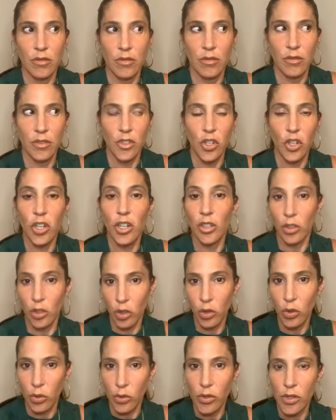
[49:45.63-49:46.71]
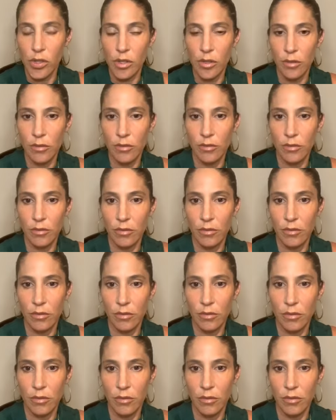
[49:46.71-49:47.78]
You're going to lose.
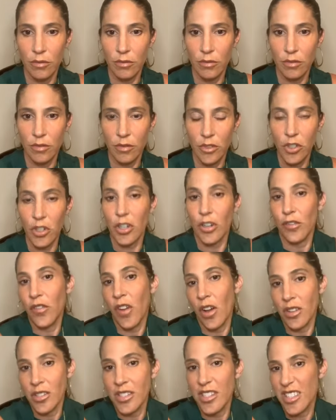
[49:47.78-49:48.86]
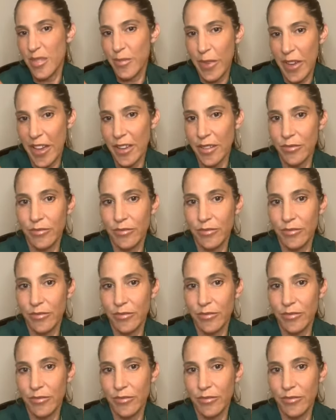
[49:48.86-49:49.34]
You're going to fall into the pit.